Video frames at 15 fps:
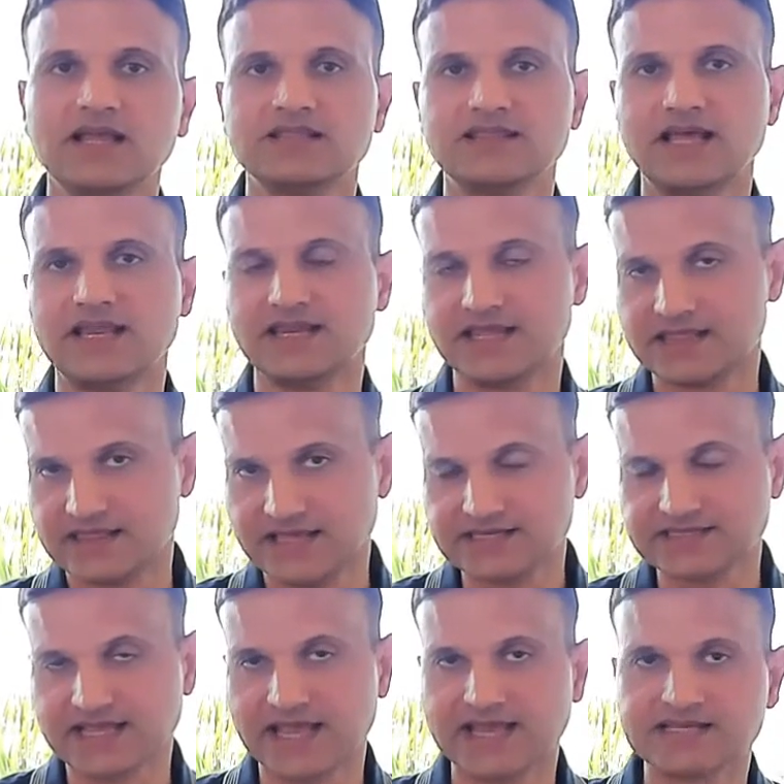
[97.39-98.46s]
then in
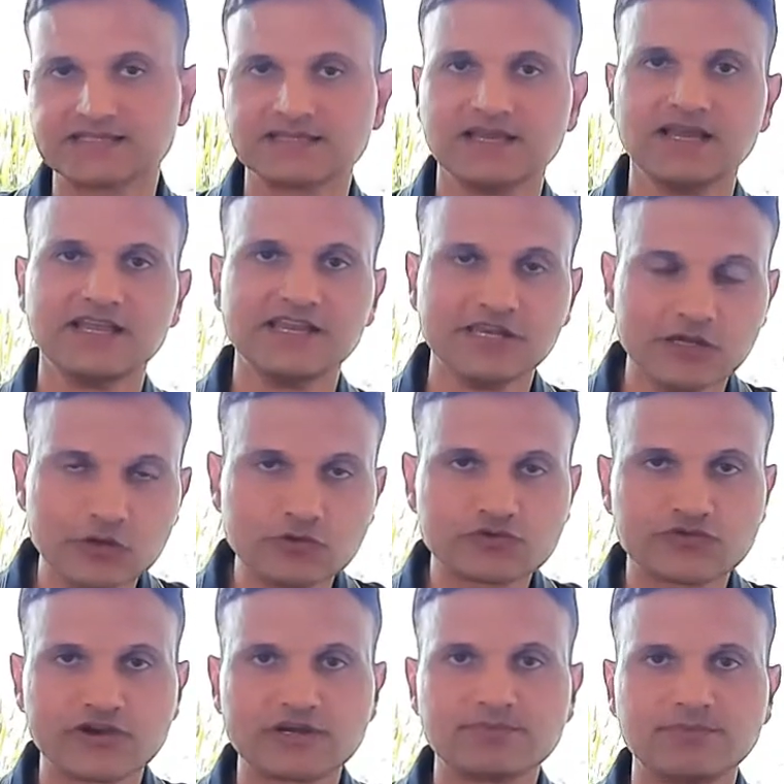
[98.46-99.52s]
this case, new
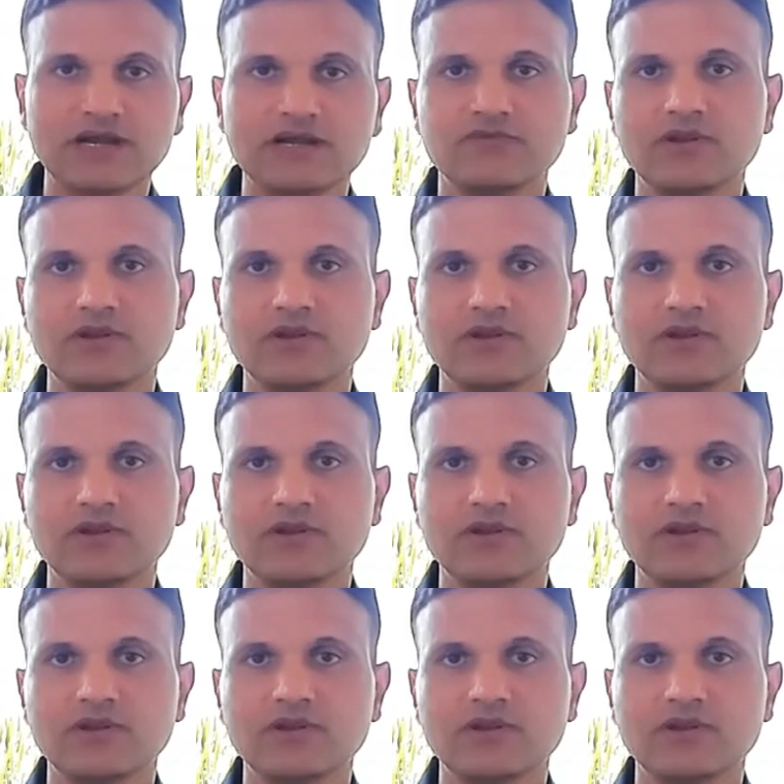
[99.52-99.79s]
treatment